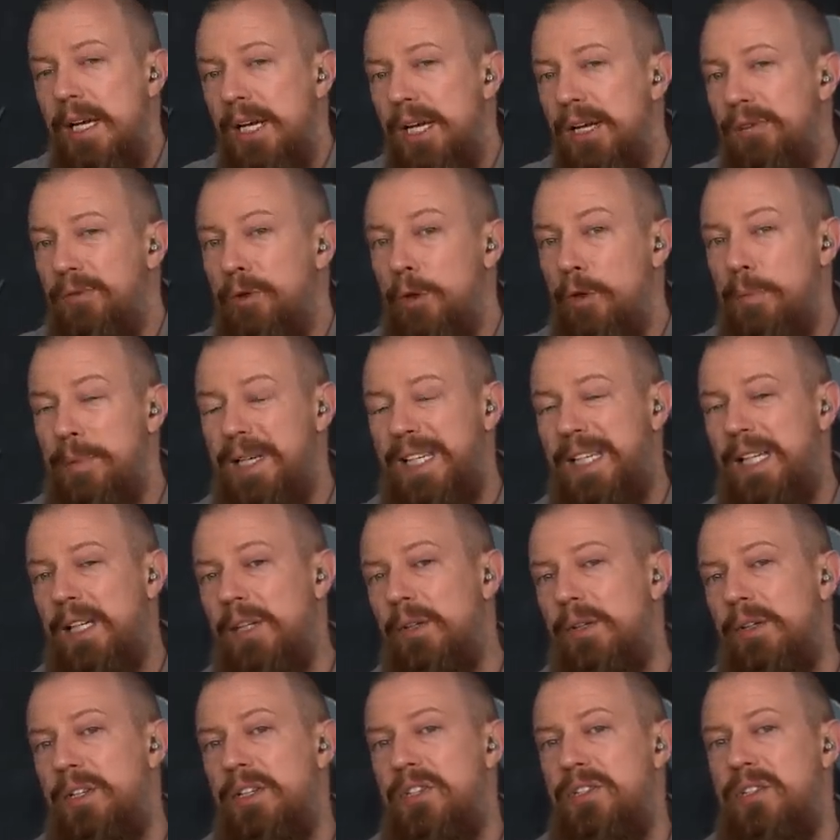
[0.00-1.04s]
If you're a
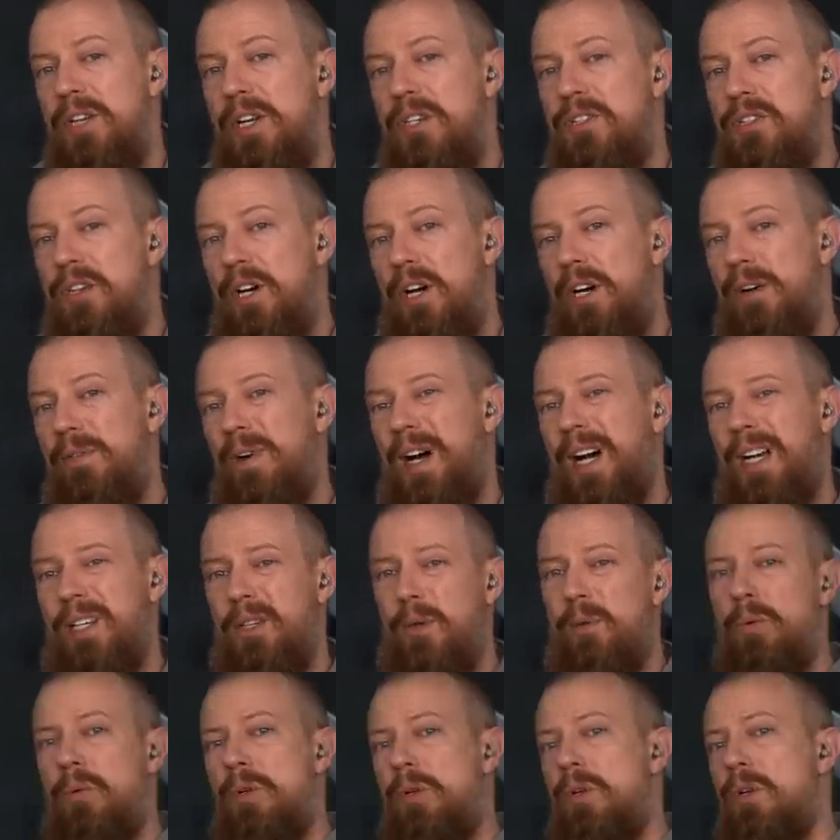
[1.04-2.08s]
beginner in the sense of I
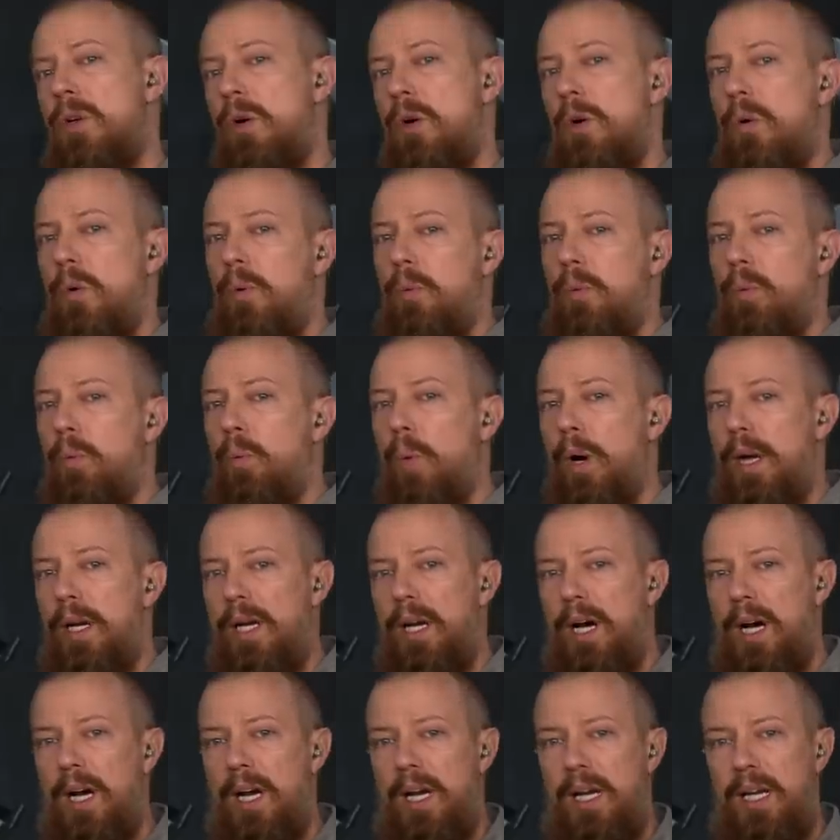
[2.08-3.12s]
don't know what
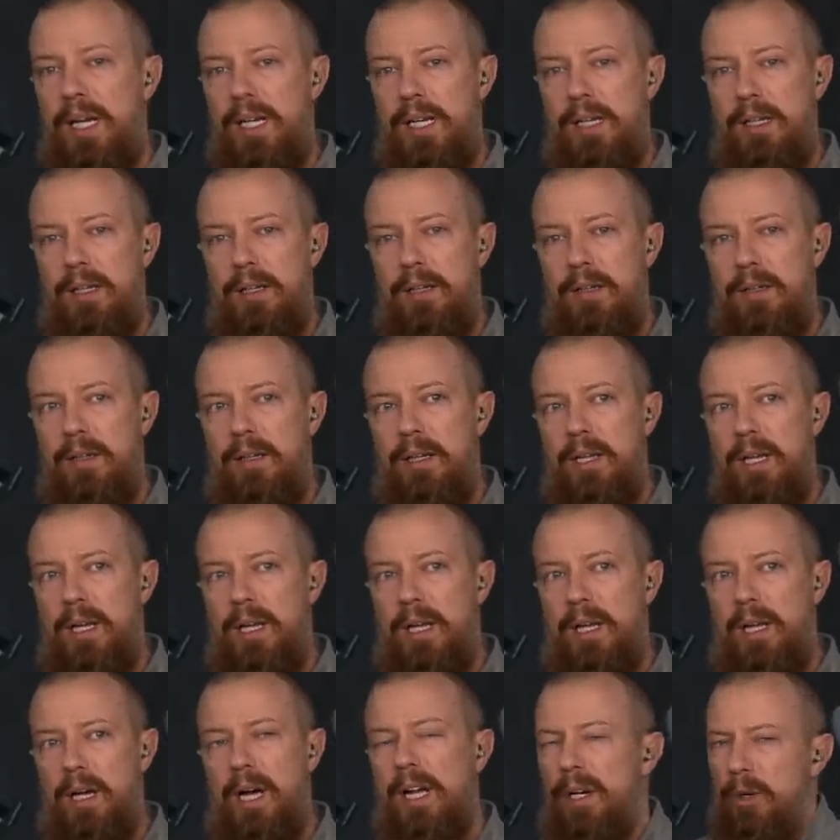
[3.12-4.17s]
I
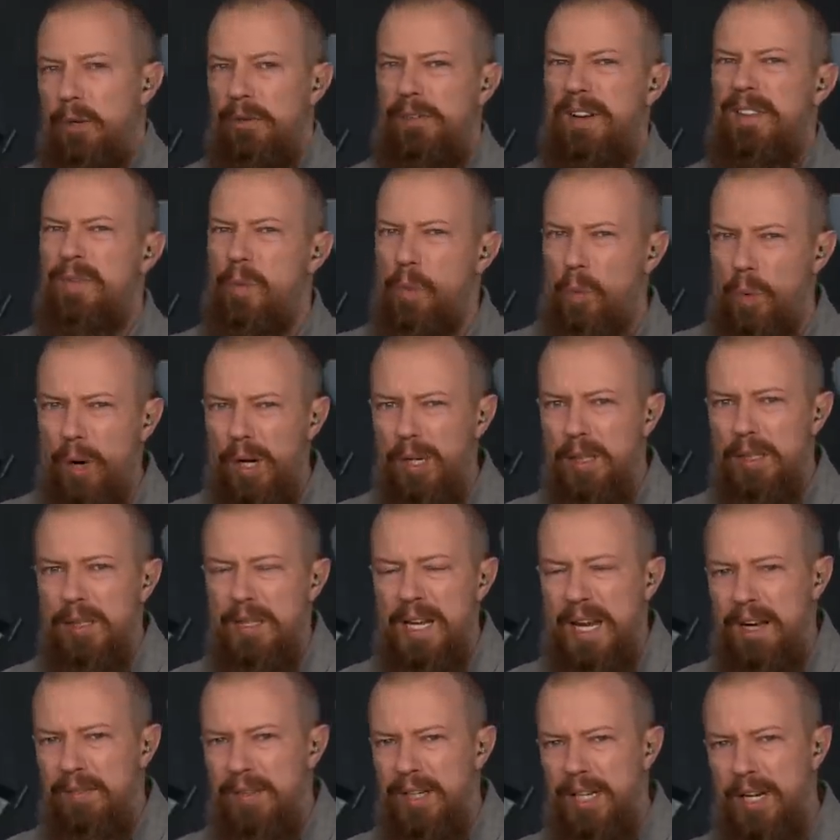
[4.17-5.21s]
I don't know if I even want to
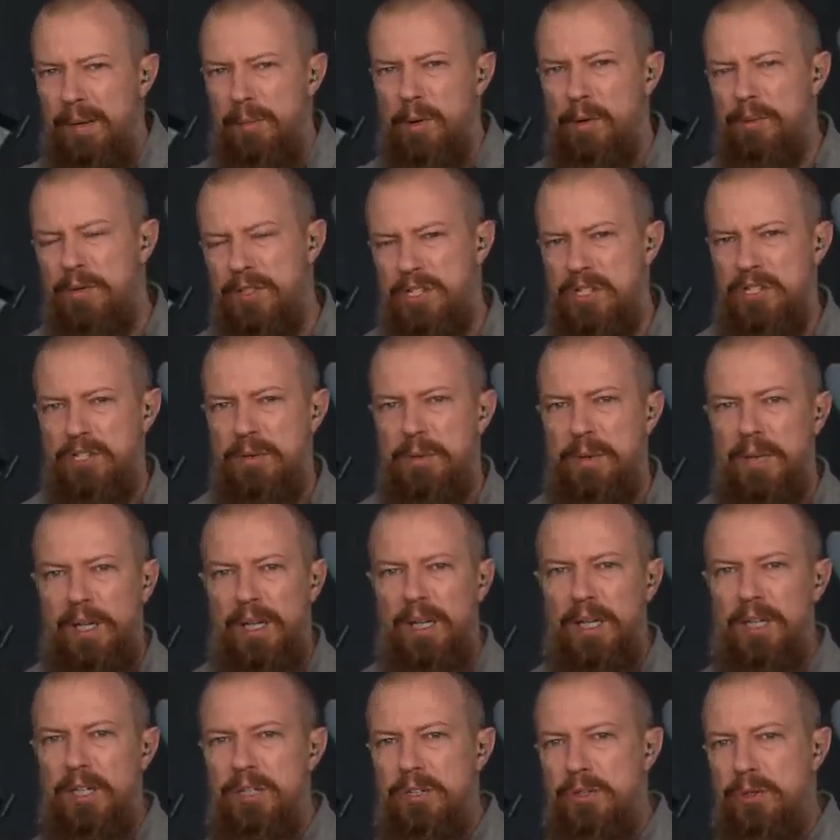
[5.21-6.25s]
have a camera, if this is something I'm
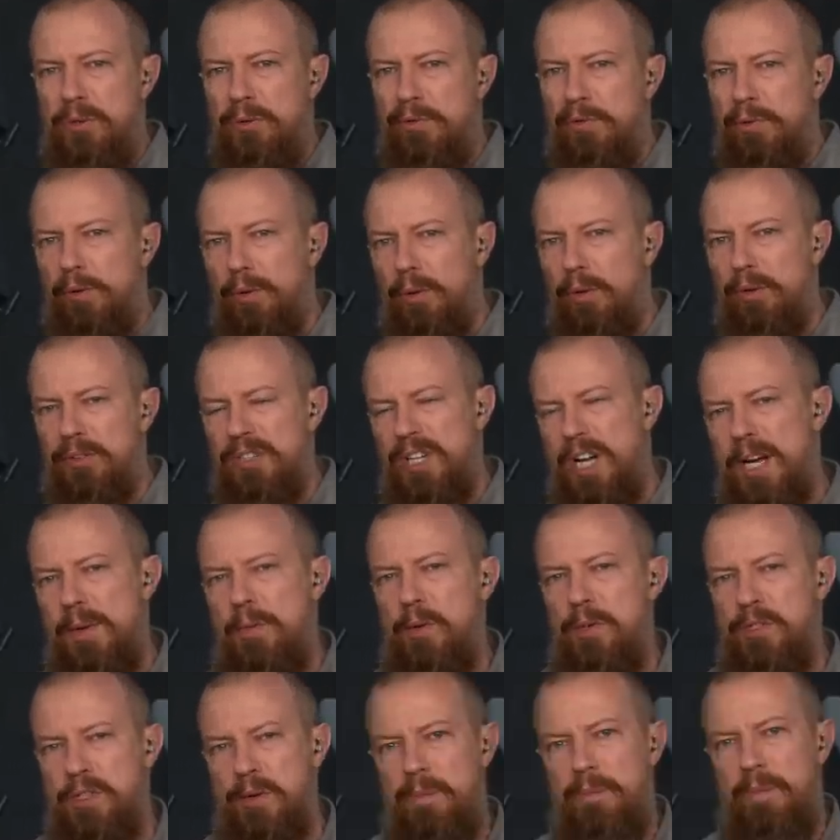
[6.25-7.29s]
going to do for a long time
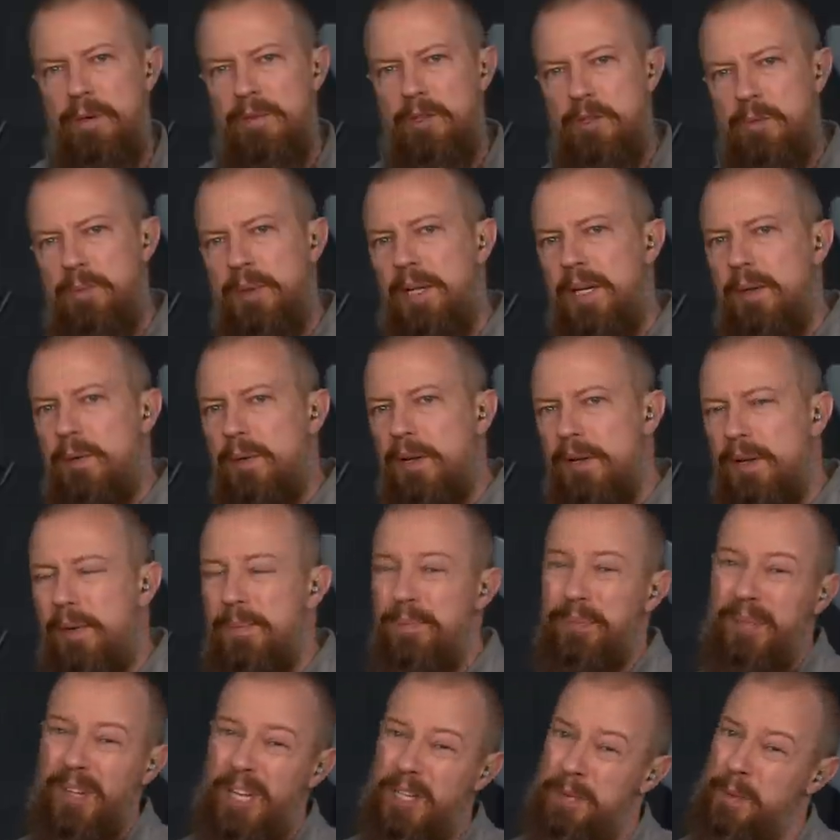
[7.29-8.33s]
or something I'm just playing with,
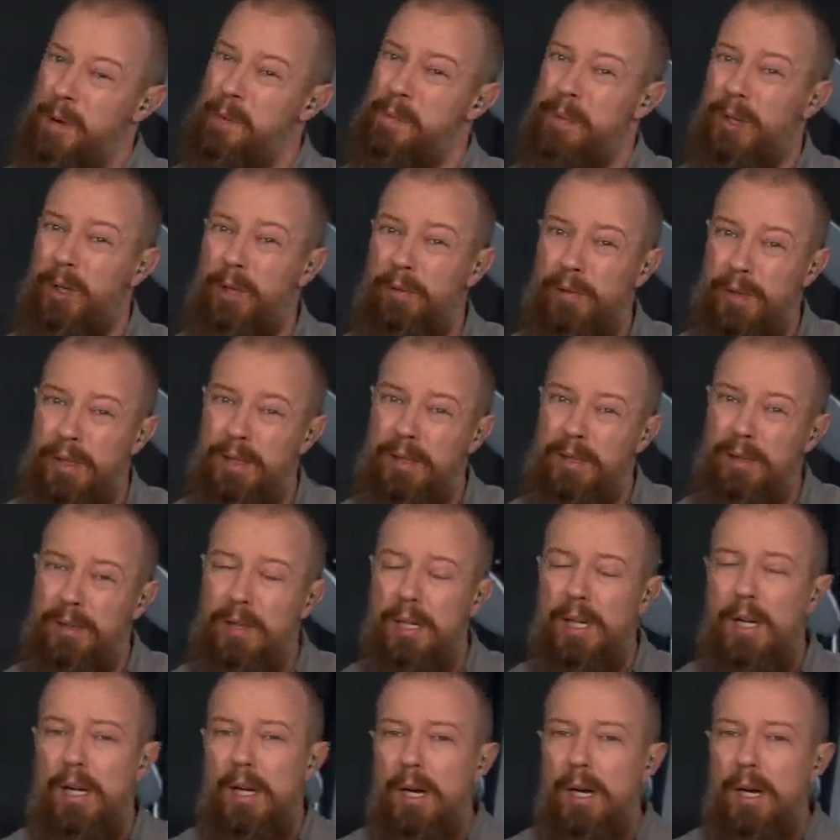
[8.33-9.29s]
it's probably a bit overkill.